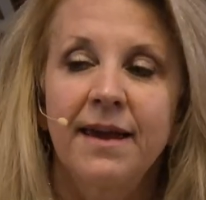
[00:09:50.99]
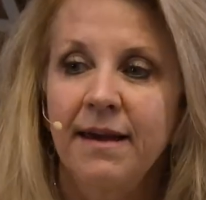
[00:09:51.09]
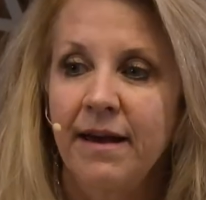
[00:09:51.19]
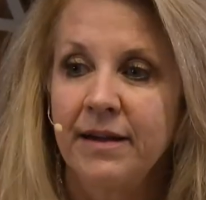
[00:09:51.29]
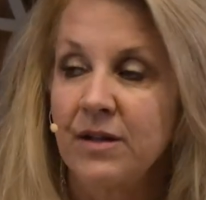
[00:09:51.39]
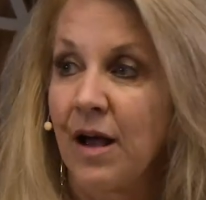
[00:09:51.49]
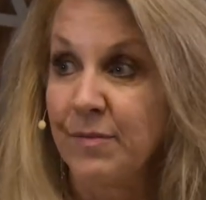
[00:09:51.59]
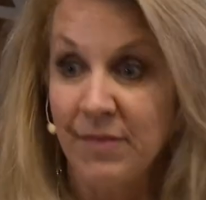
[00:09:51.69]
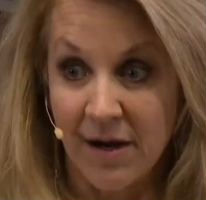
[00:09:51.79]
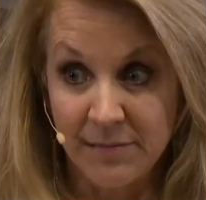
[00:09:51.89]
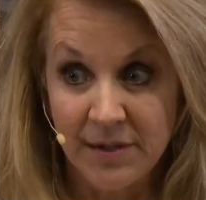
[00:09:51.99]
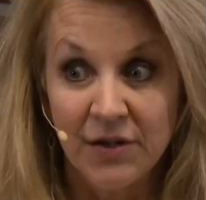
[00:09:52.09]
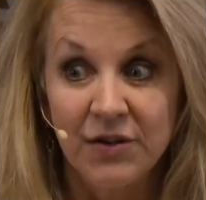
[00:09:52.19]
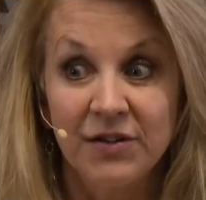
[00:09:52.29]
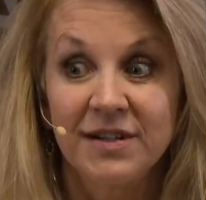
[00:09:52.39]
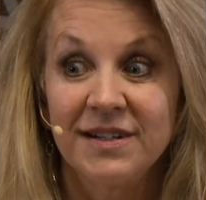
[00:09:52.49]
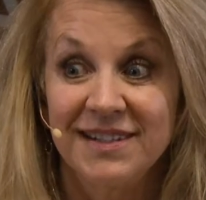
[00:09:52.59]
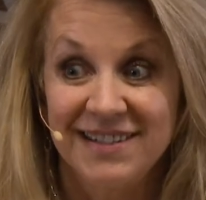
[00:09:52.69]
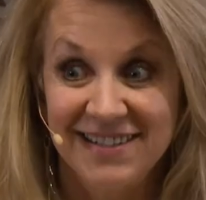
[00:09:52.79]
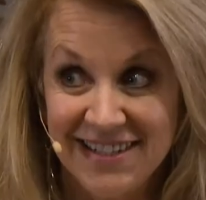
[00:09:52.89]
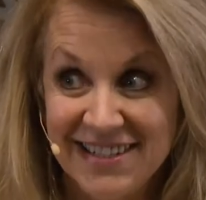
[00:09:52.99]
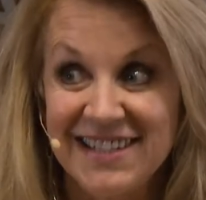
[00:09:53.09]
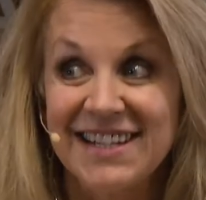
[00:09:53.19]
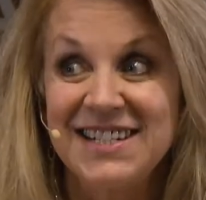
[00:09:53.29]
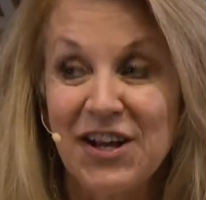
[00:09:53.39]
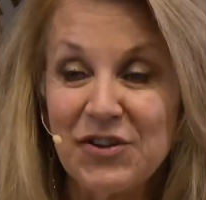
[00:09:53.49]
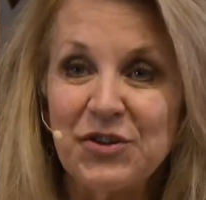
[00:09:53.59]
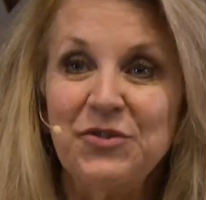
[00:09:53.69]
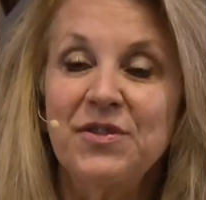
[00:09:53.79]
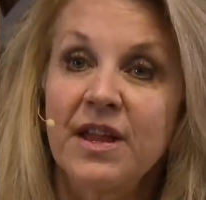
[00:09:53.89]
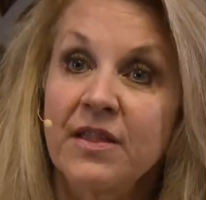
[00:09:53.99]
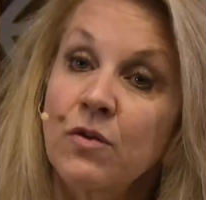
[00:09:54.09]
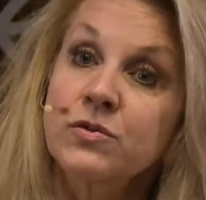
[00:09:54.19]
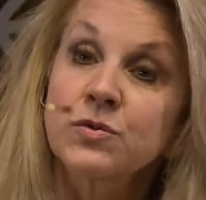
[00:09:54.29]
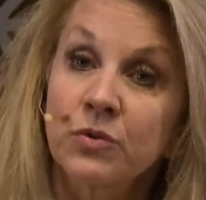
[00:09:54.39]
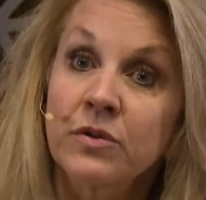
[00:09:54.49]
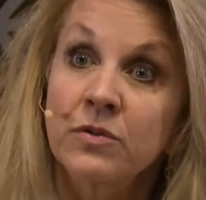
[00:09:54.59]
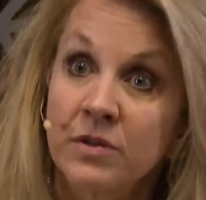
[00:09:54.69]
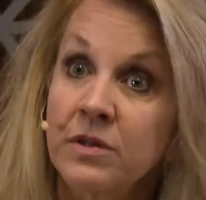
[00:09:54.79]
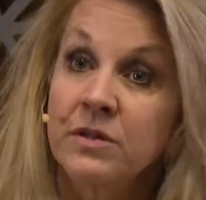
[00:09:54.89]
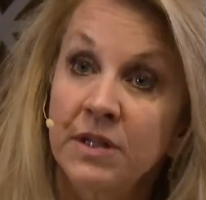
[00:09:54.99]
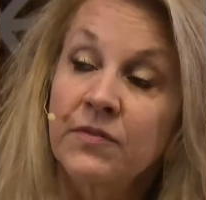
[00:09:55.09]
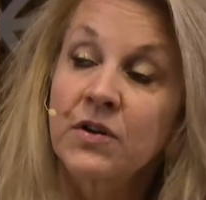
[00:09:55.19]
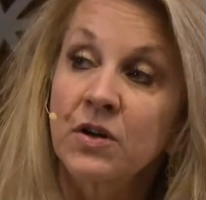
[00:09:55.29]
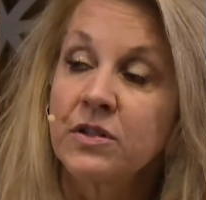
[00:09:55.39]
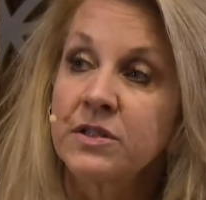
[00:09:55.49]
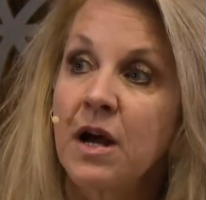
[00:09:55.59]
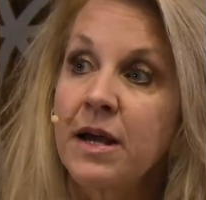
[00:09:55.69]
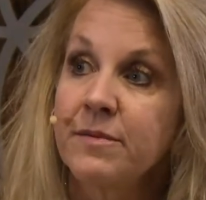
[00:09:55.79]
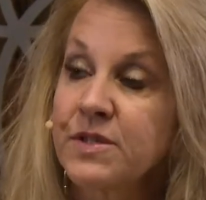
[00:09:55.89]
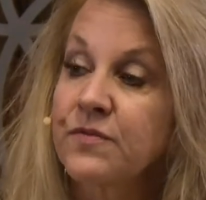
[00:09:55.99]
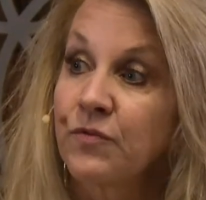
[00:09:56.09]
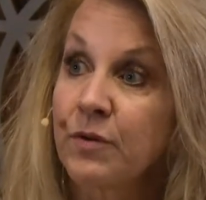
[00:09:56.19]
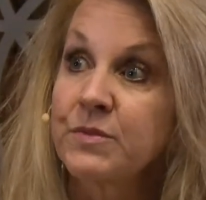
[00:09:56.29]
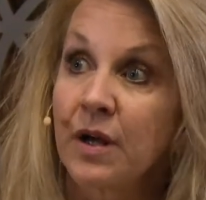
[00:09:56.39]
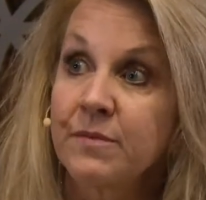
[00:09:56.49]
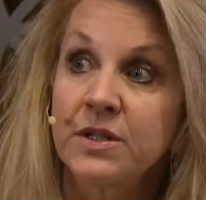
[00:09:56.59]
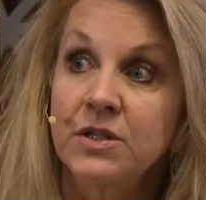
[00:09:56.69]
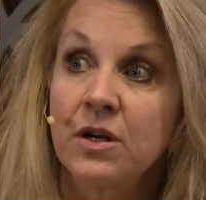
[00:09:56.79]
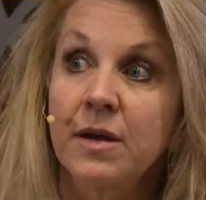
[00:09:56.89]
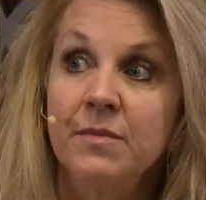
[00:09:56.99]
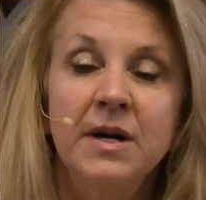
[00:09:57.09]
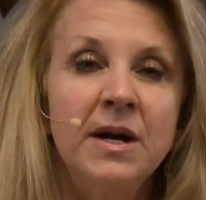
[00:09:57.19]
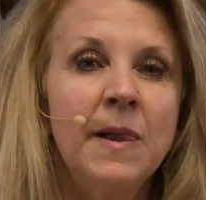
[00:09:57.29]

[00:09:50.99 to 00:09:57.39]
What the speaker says: And I'm here to tell you that those were difficult times from time to time,